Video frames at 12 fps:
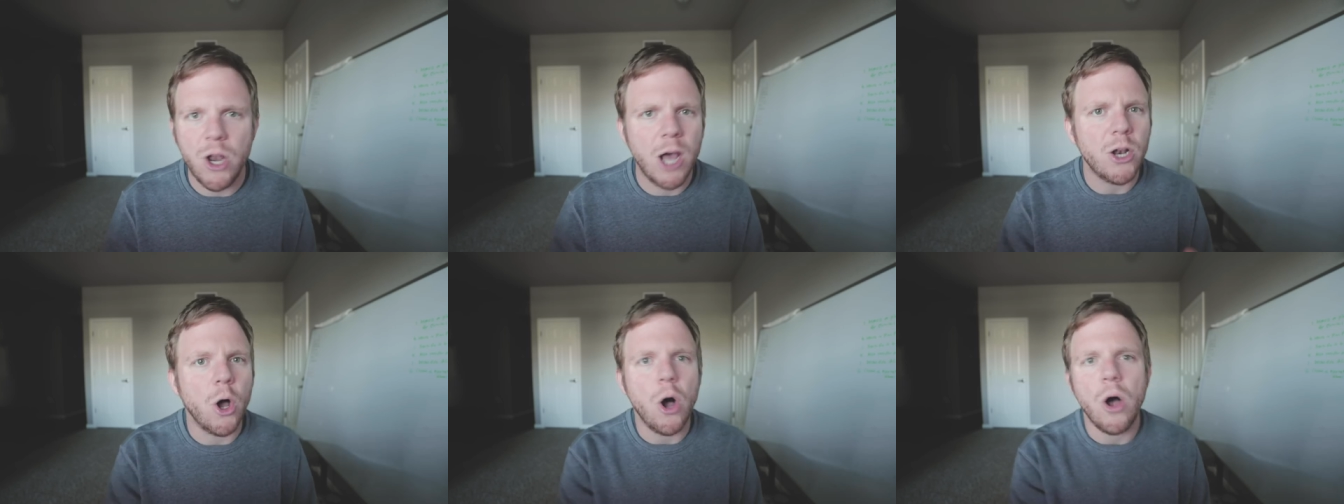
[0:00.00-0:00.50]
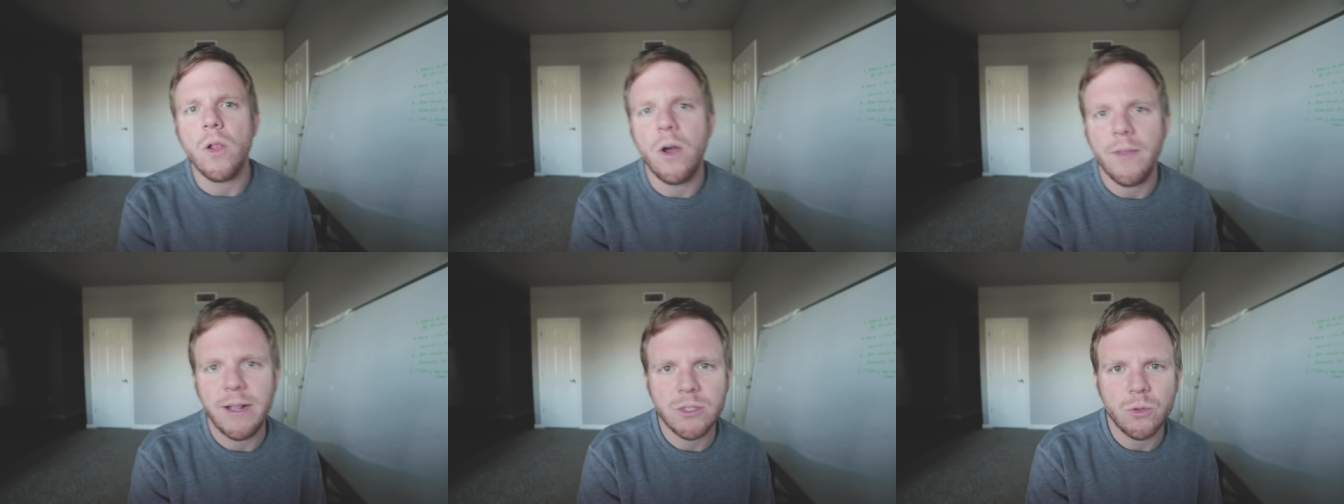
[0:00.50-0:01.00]
Not all
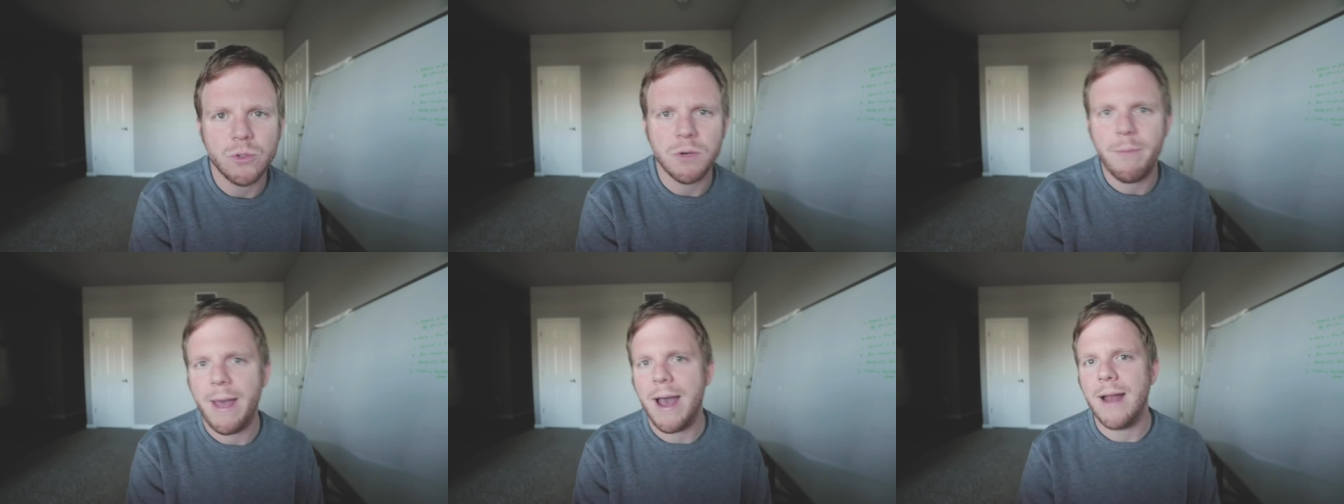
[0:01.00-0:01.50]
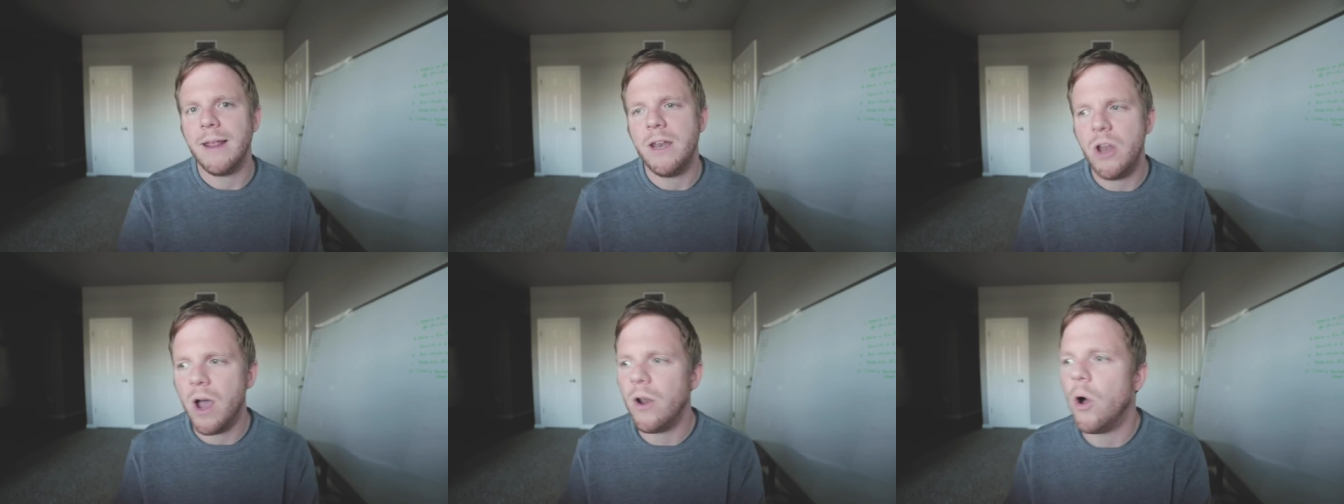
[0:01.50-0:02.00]
online schools are bad,
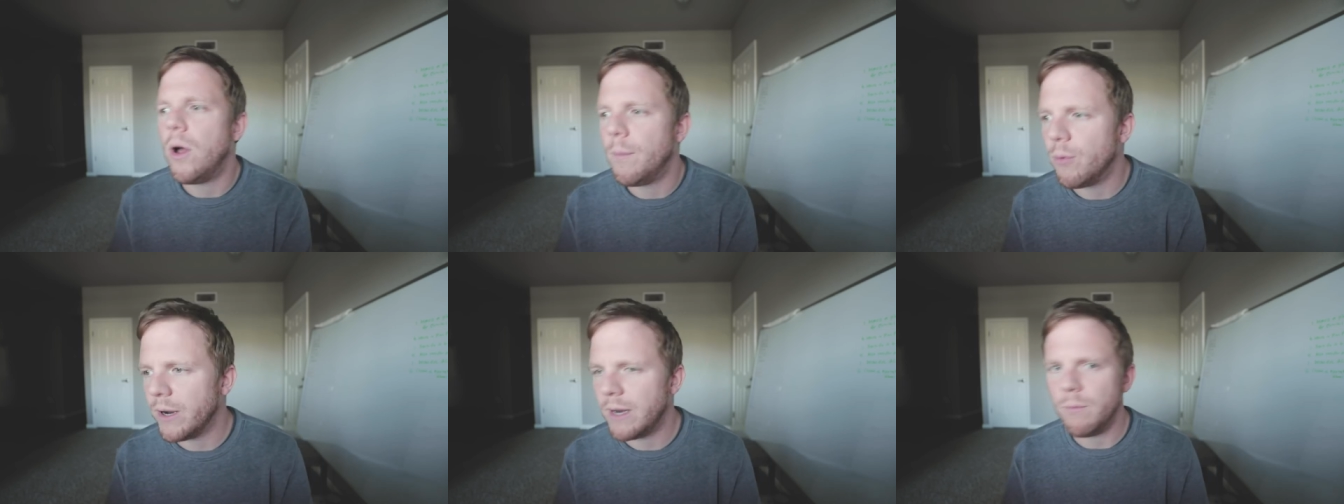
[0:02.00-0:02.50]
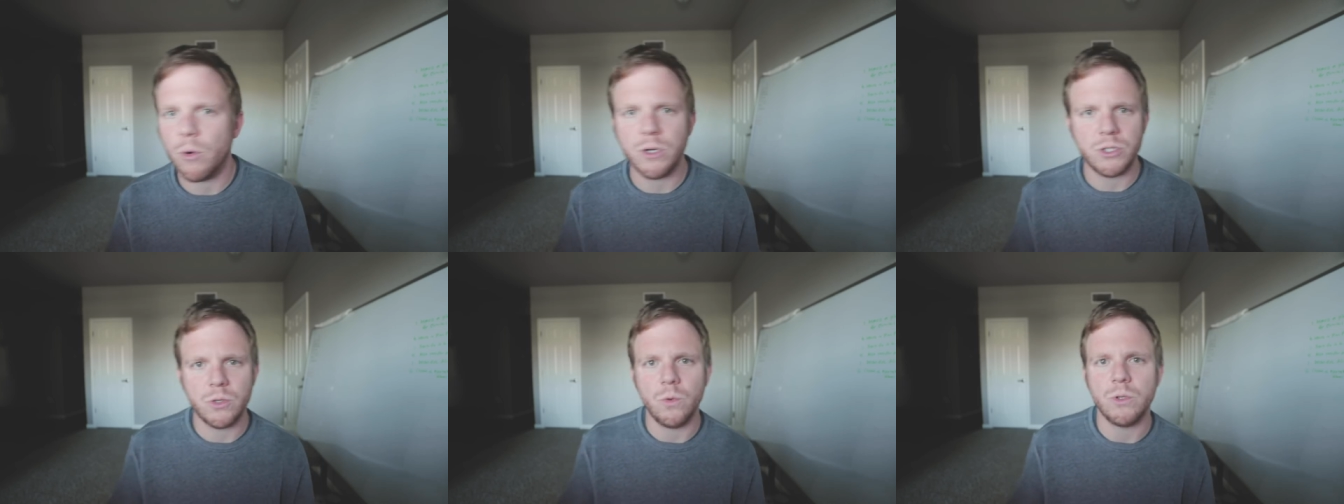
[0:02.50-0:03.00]
and not all brick and
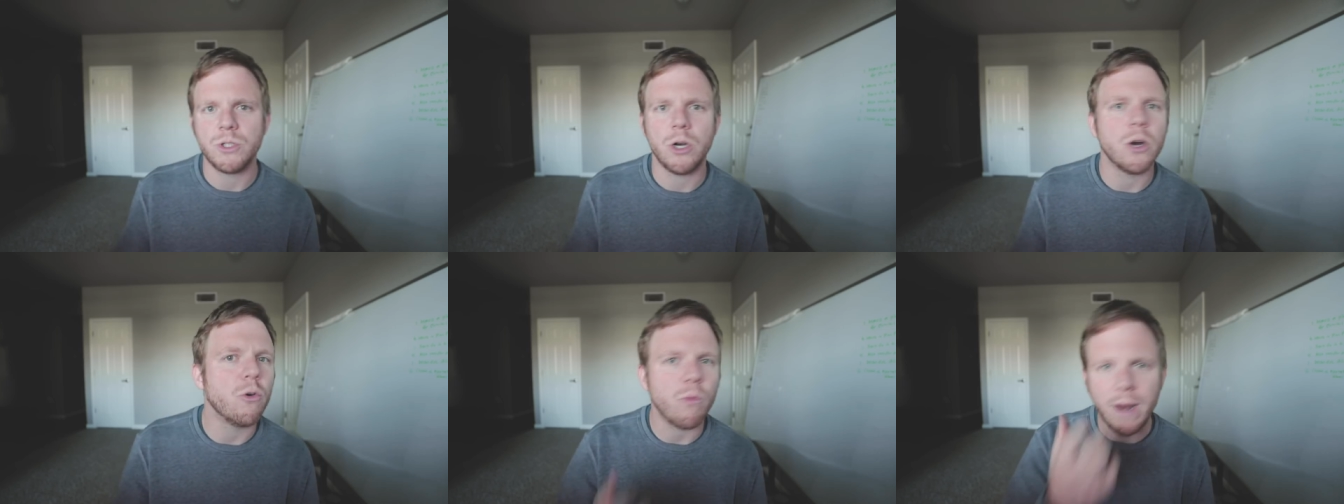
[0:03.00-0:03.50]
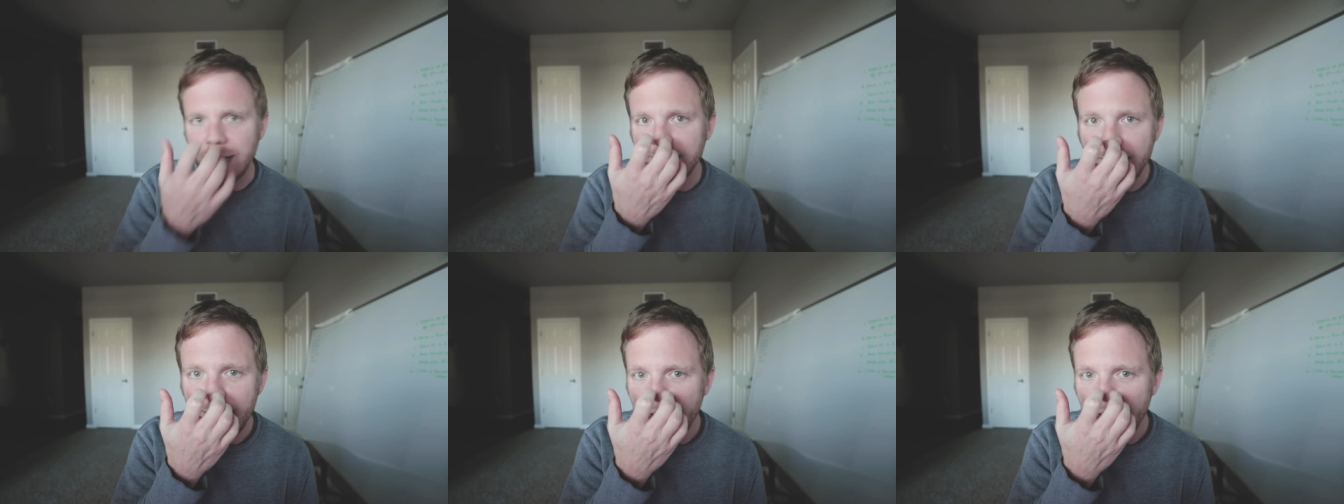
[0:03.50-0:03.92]
mortar schools are great.